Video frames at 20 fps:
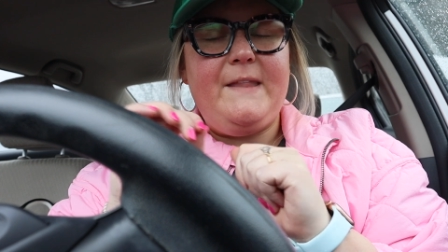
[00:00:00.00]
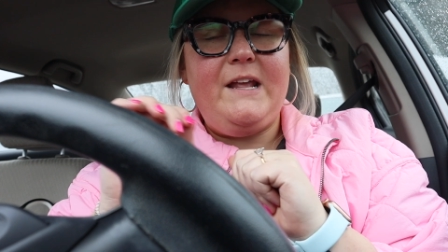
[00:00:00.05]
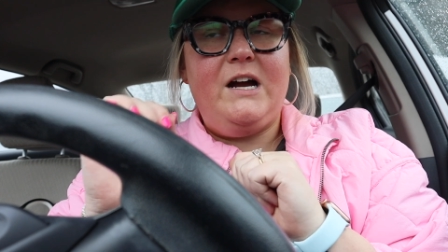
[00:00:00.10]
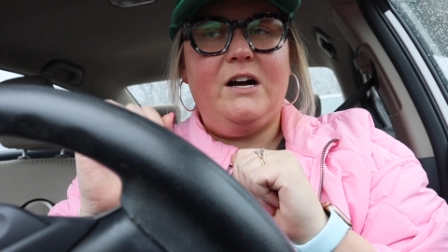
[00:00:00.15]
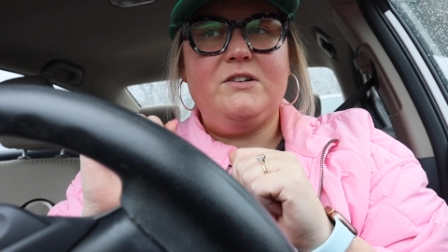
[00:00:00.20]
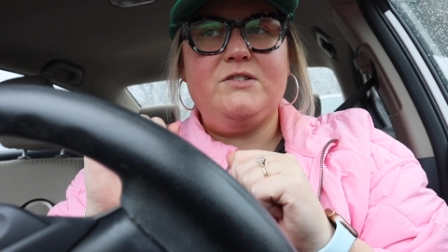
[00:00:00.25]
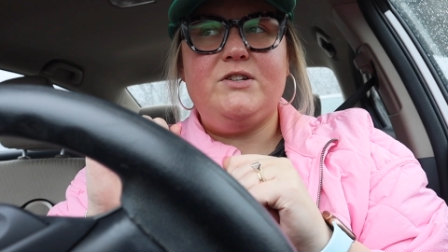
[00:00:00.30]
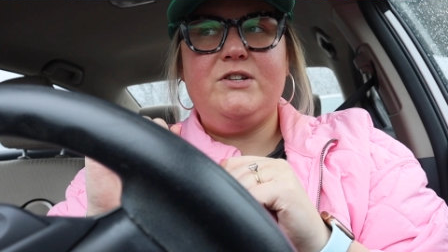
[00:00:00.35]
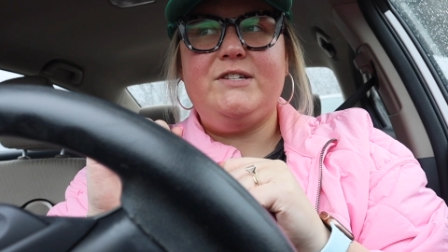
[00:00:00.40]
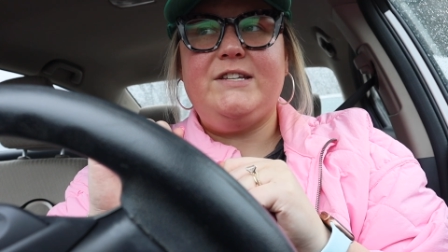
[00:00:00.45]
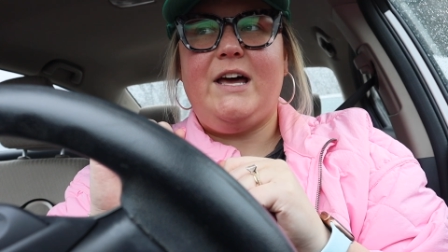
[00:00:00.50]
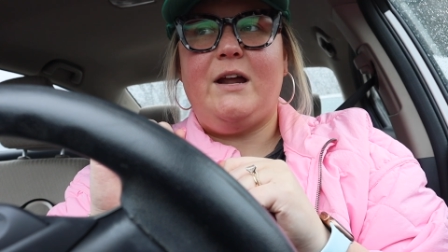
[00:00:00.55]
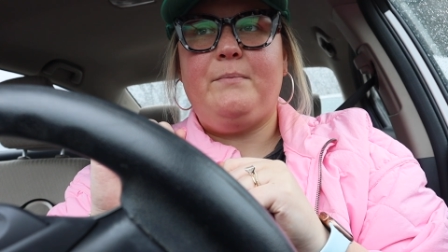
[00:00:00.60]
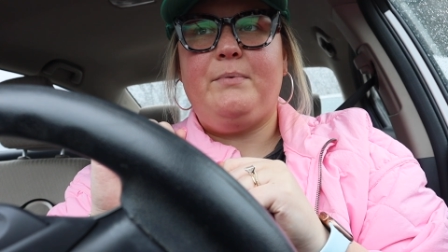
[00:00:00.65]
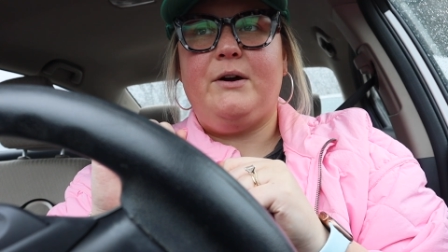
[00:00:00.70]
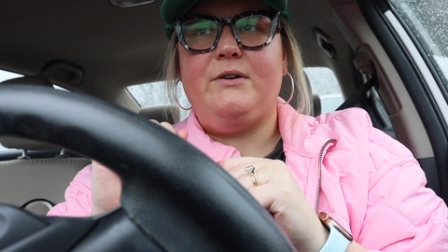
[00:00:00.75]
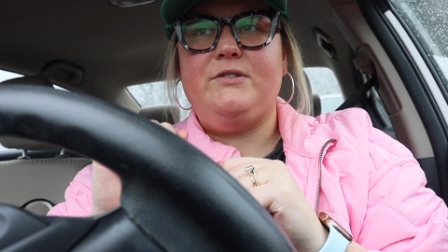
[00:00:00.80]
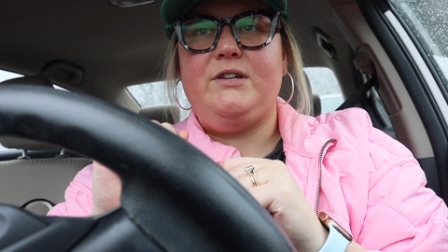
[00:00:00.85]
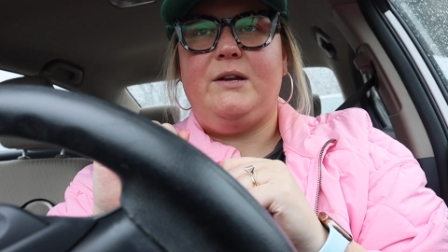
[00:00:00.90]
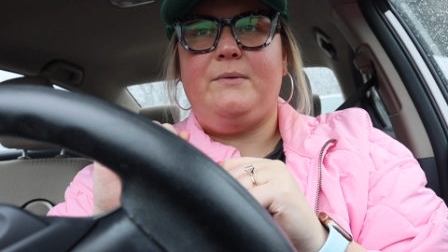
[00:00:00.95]
I also just had a
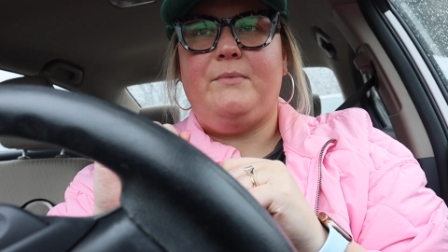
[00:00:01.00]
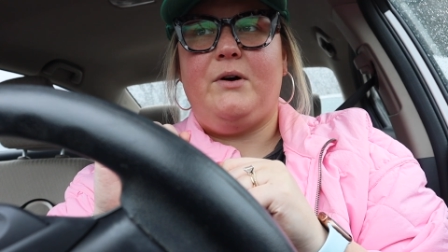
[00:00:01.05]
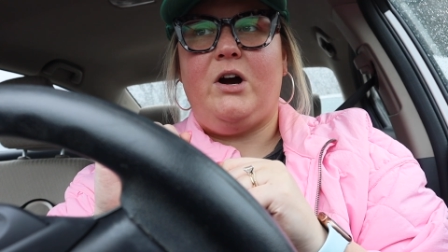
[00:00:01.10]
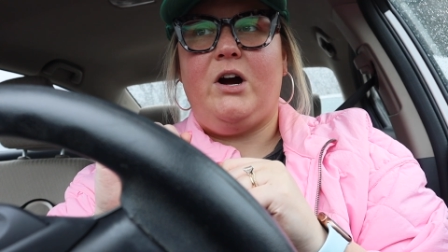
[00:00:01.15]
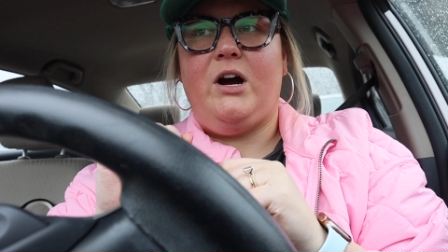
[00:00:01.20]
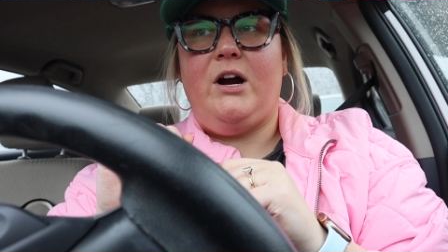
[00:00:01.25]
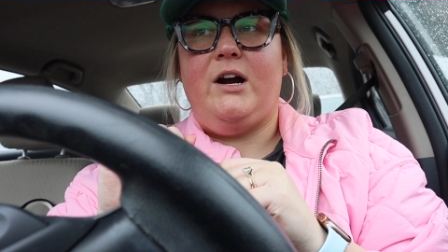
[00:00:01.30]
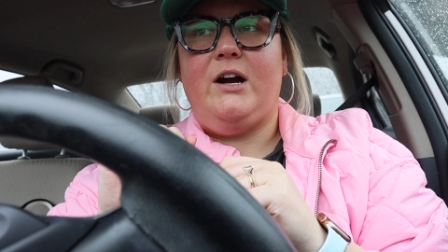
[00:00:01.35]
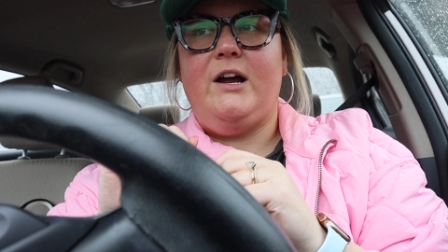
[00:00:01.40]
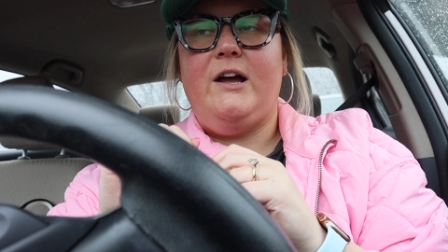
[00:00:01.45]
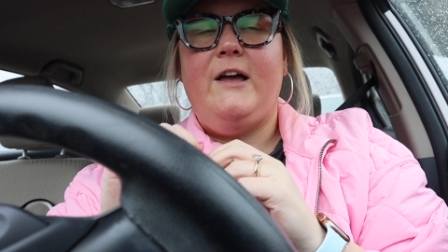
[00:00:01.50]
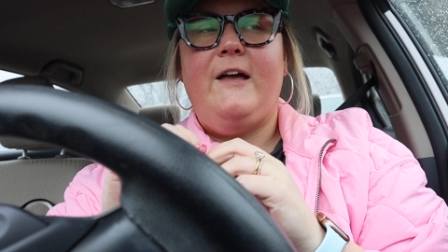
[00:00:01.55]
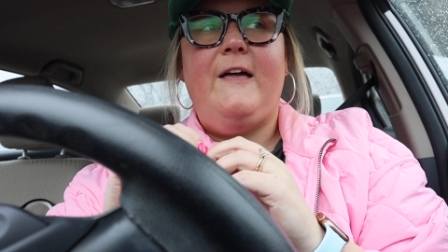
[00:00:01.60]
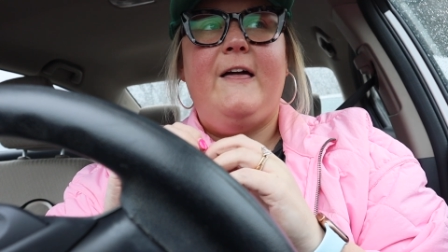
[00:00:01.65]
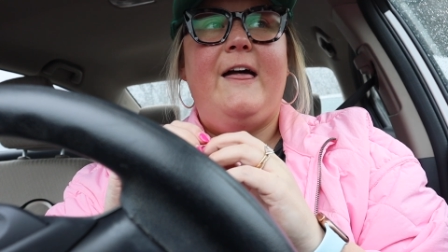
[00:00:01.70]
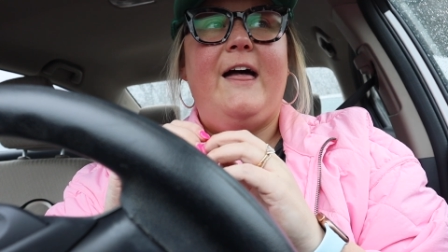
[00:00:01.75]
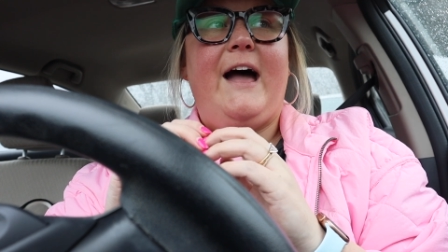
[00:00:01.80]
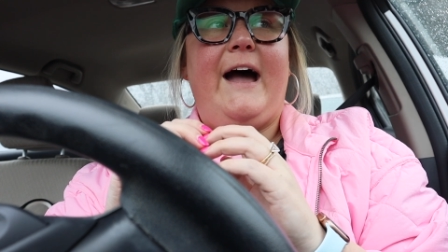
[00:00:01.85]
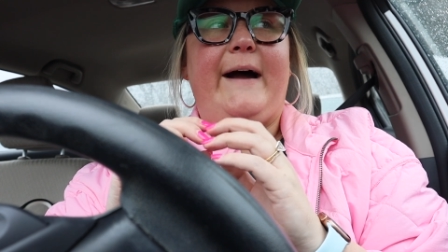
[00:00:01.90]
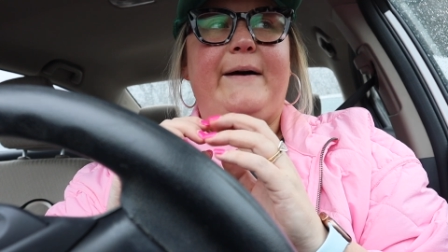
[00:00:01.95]
protein bar.
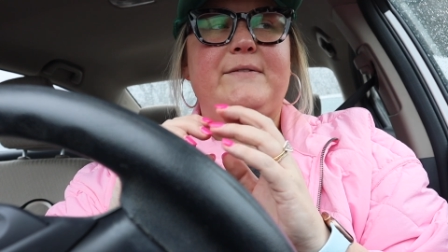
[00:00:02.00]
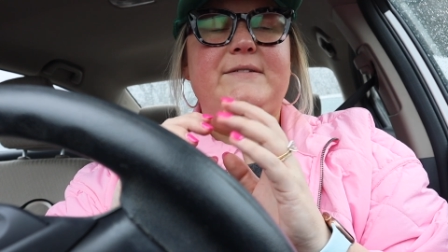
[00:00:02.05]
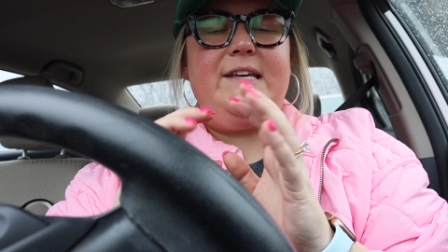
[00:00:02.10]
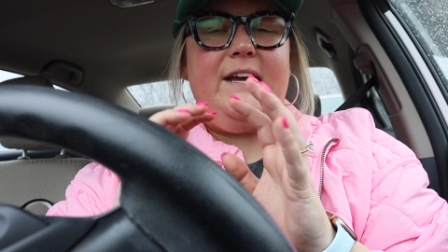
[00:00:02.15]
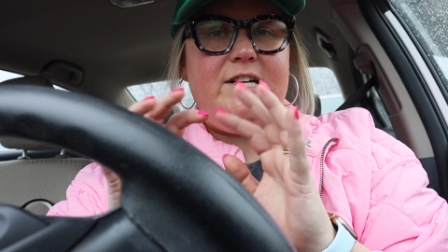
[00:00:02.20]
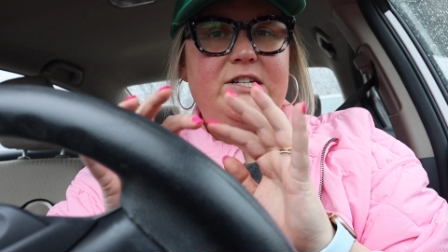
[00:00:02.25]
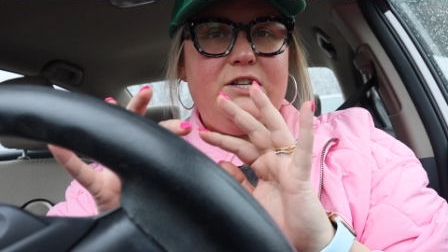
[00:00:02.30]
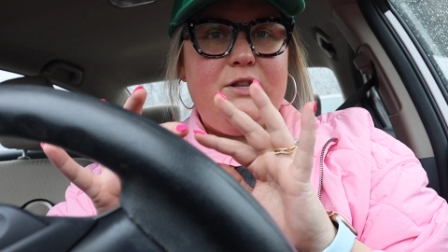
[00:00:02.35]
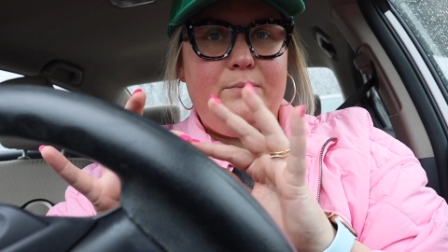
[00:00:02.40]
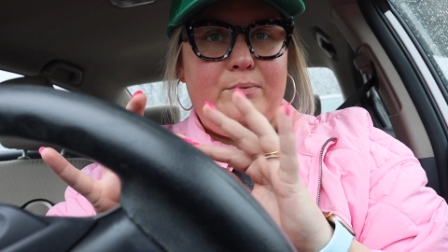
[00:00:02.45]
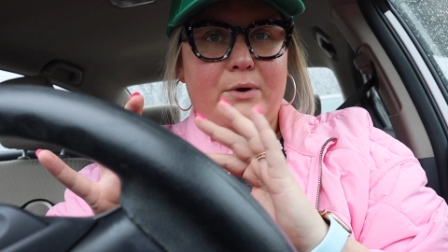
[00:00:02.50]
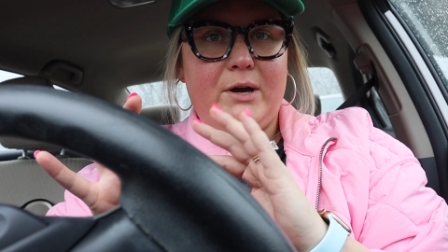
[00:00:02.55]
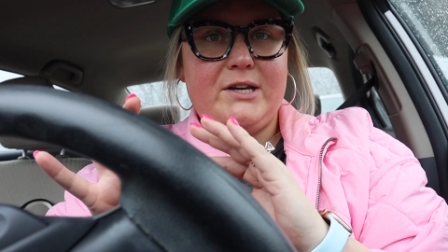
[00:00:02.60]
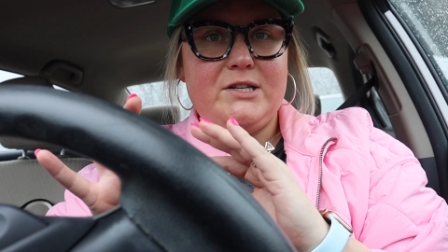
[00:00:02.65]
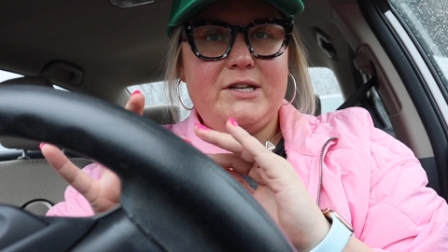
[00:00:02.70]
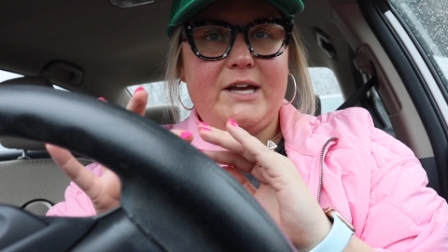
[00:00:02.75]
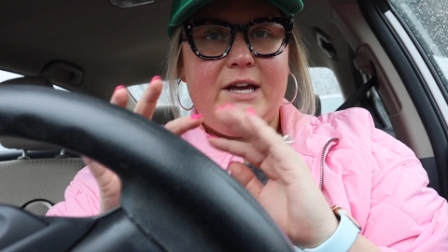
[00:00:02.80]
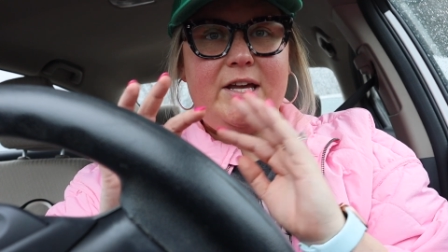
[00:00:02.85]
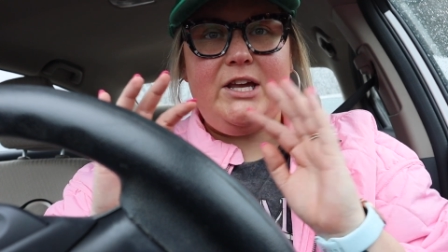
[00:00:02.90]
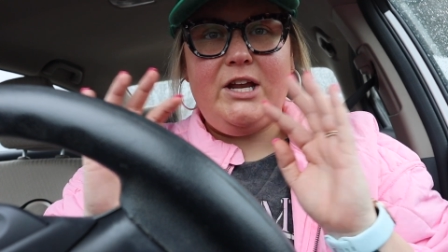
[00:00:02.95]
I was like to the point
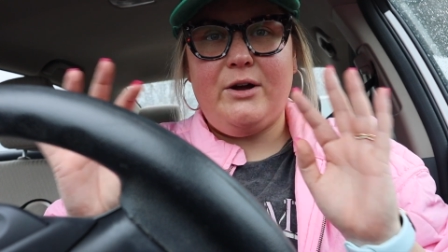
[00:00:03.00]
to like,